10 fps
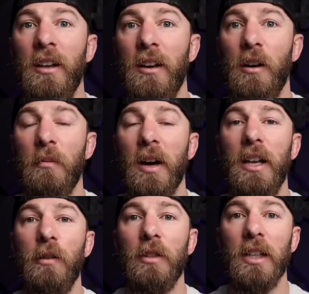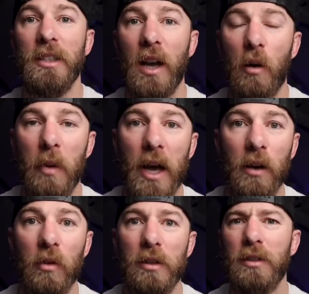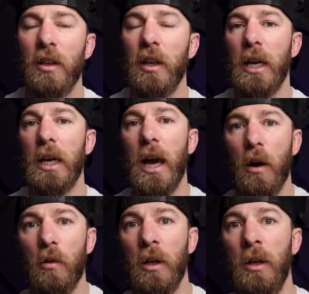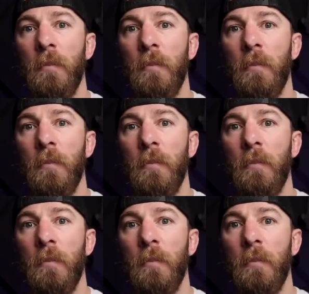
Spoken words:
I didn't realize how bad it was until I got out,